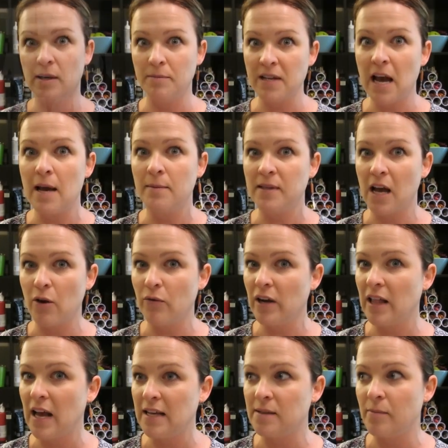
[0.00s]
sometimes I
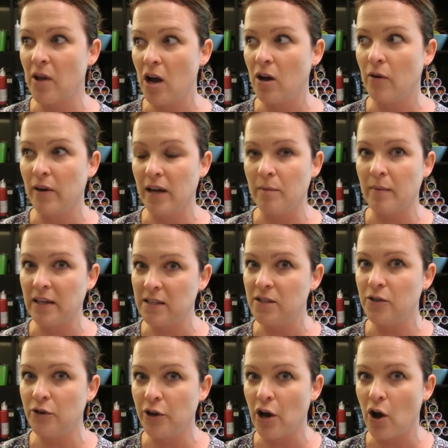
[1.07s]
realize I'm not going in my
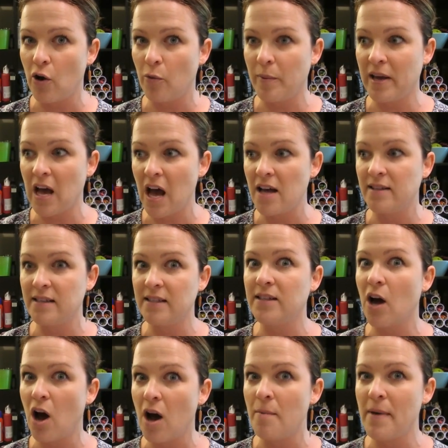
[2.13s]
studio because it's
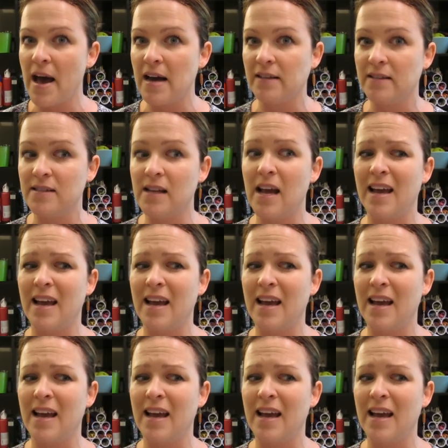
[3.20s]
a hot mess.